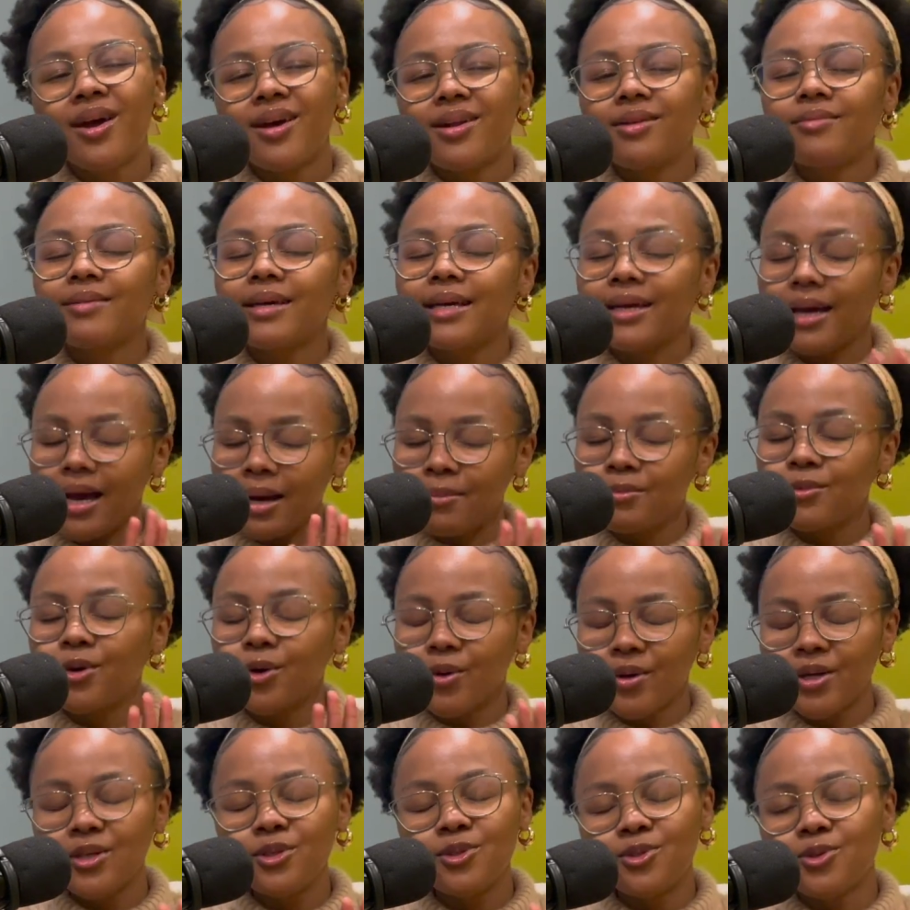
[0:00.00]
I'm like, I'm
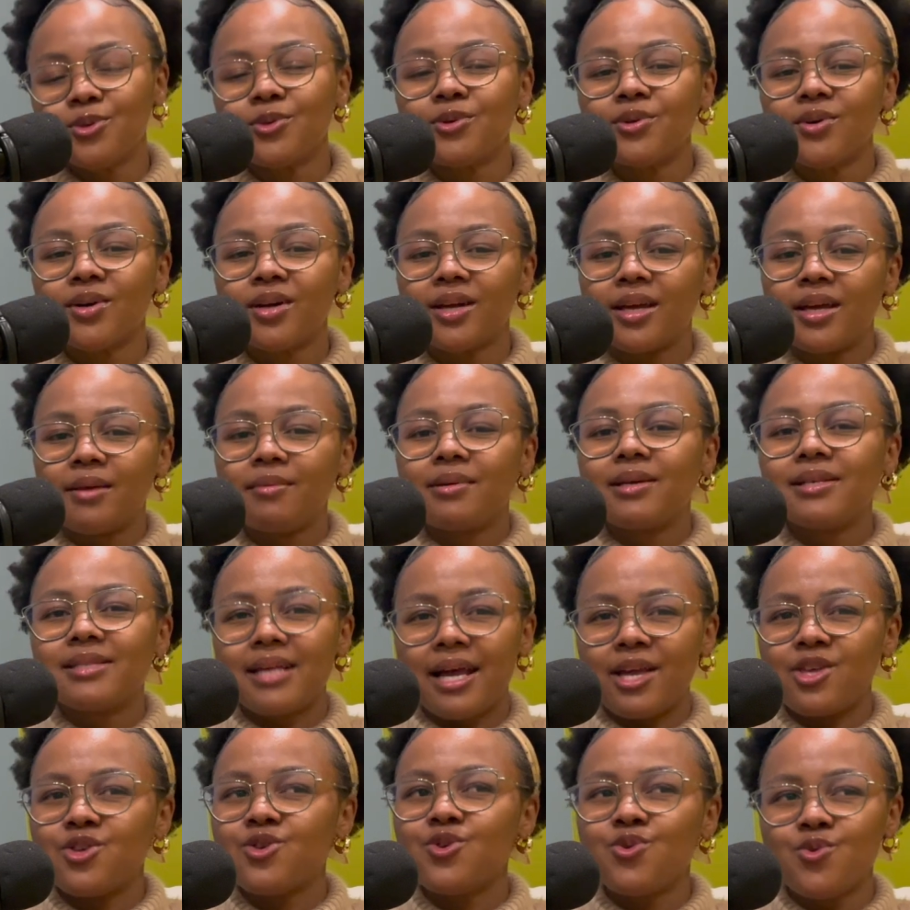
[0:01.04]
going to, because
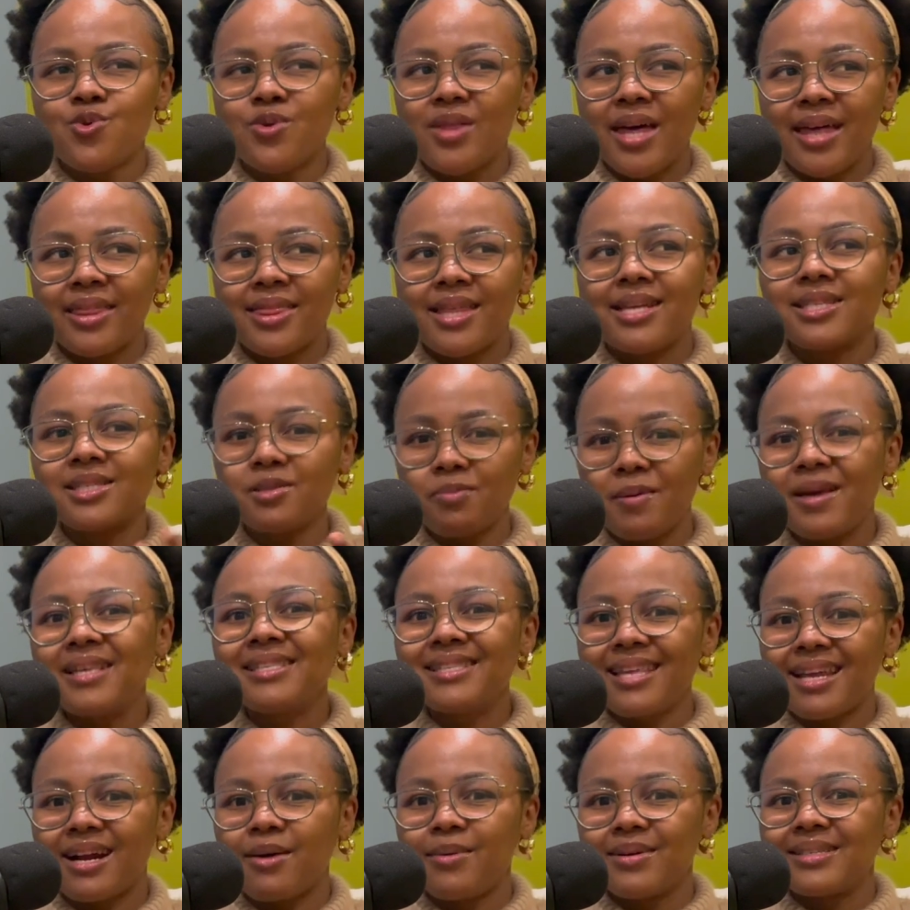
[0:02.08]
I knew that the space
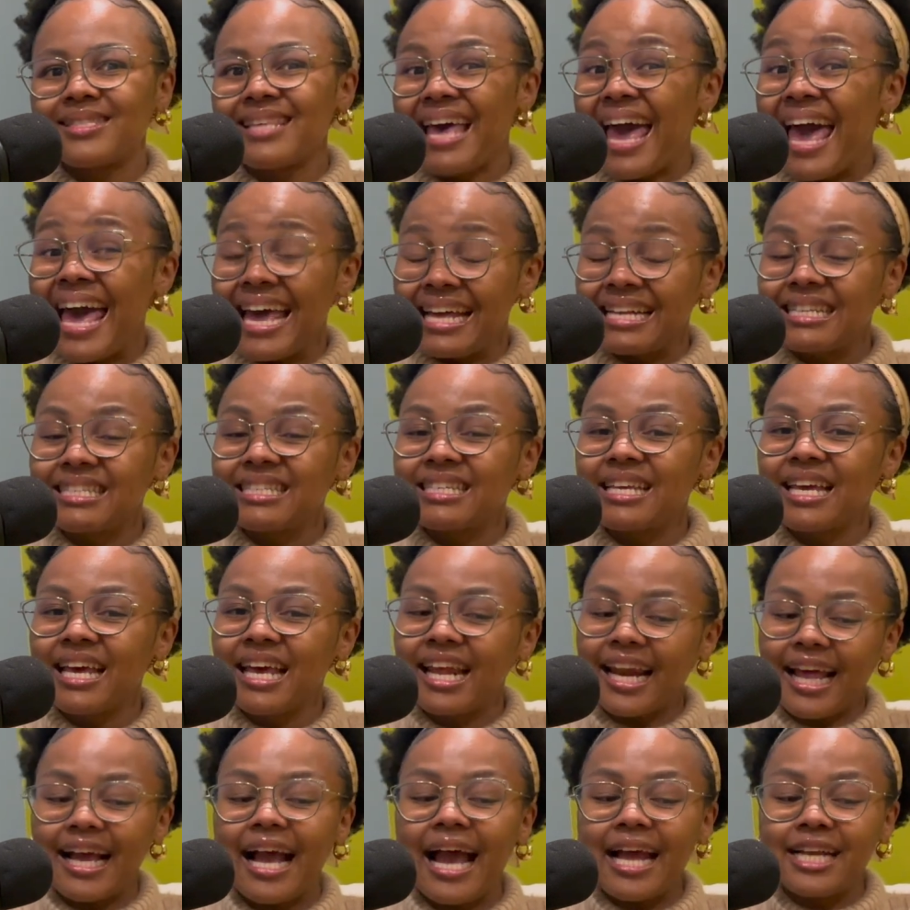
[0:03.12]
that I was at,
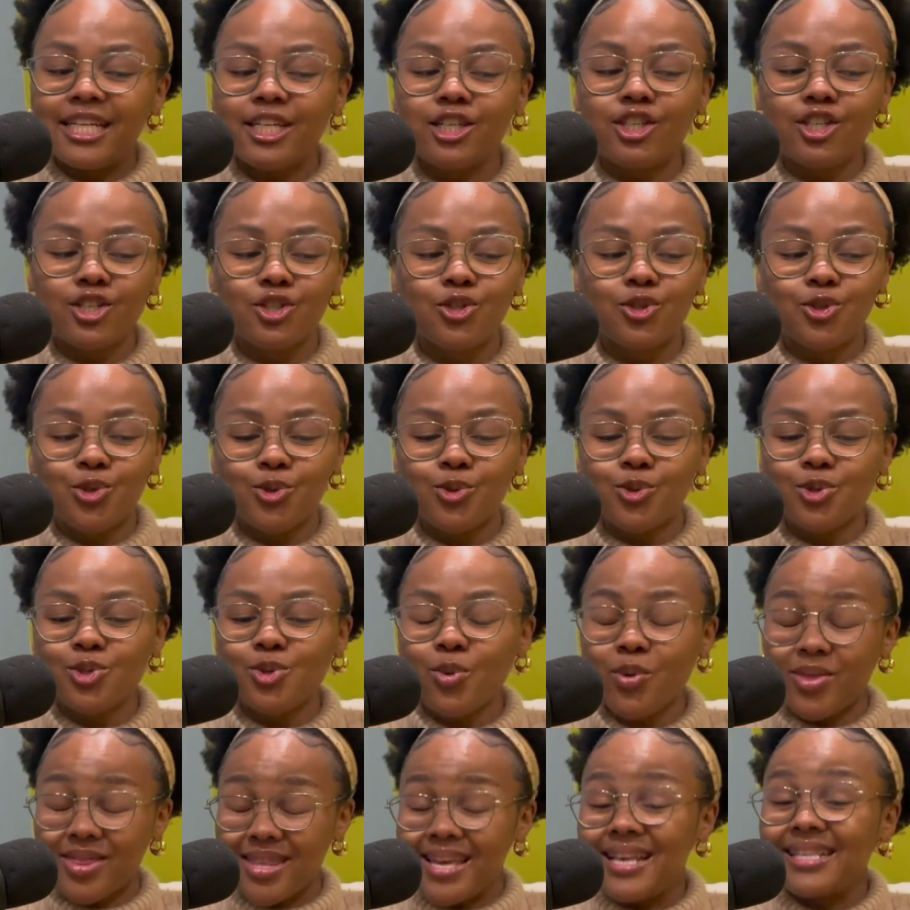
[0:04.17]
like I needed to
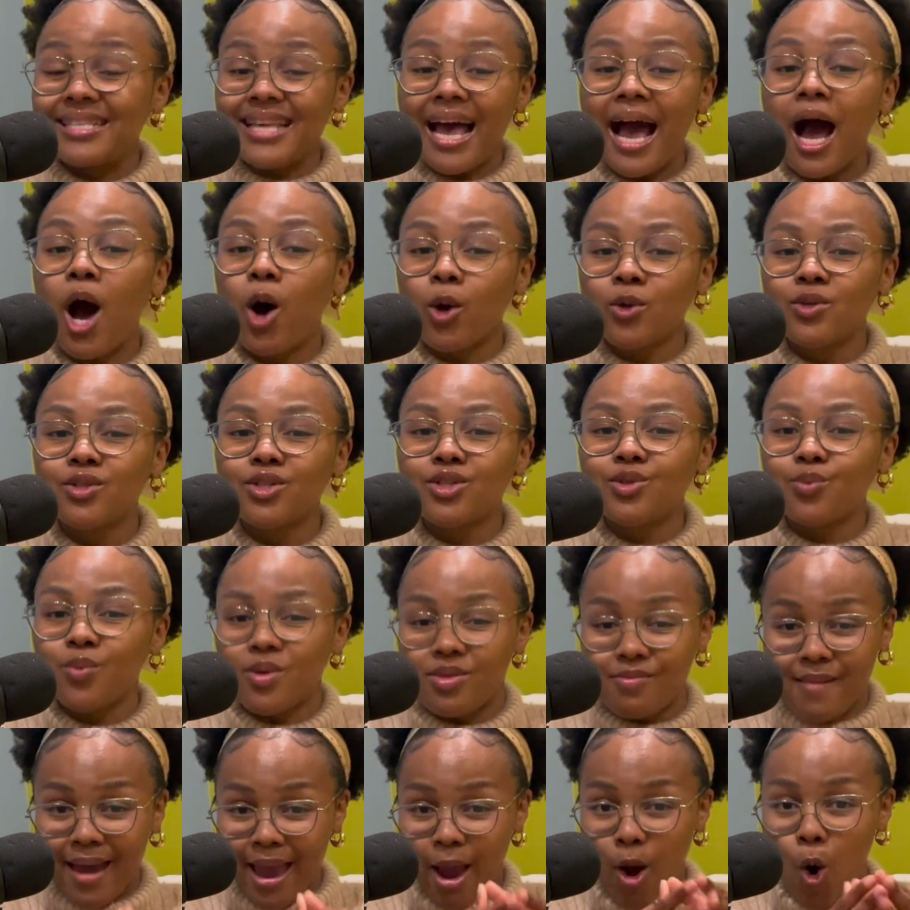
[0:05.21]
sort things out
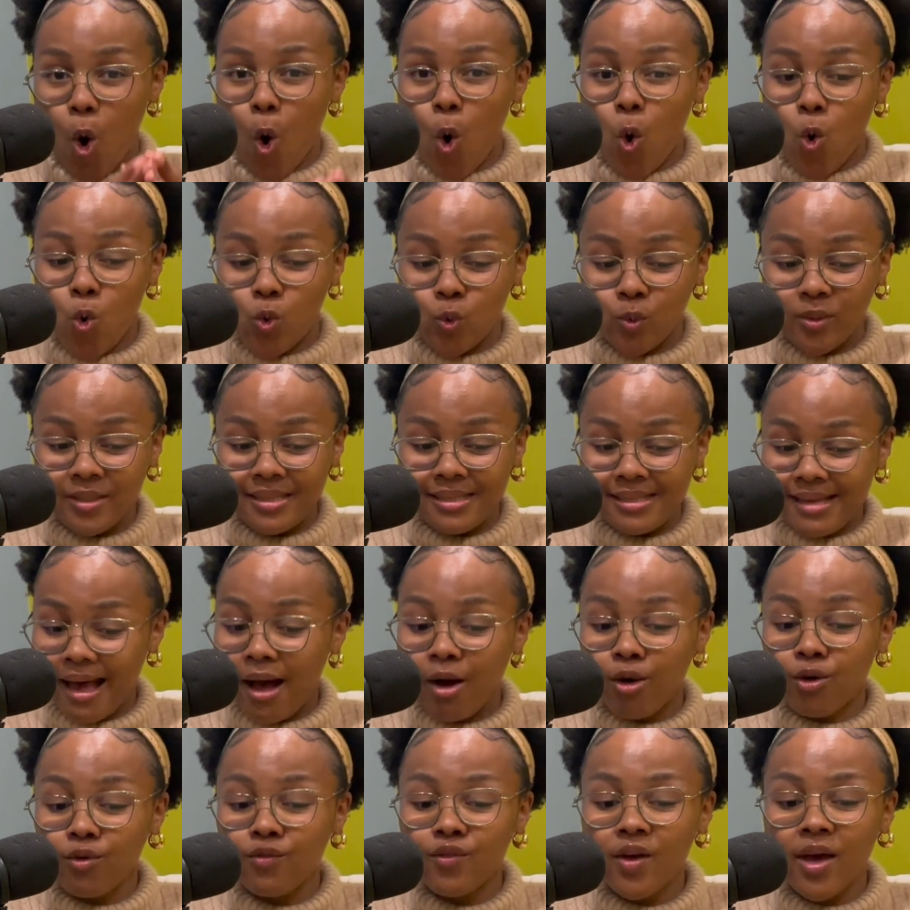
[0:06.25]
with my own
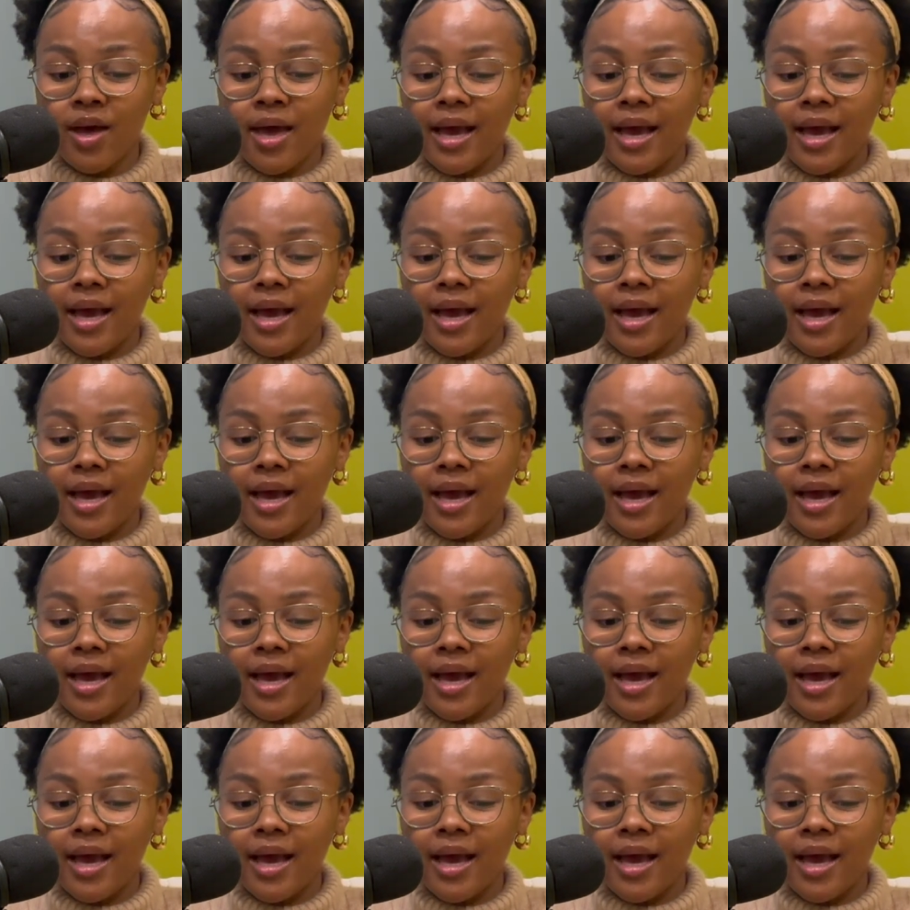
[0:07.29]
self,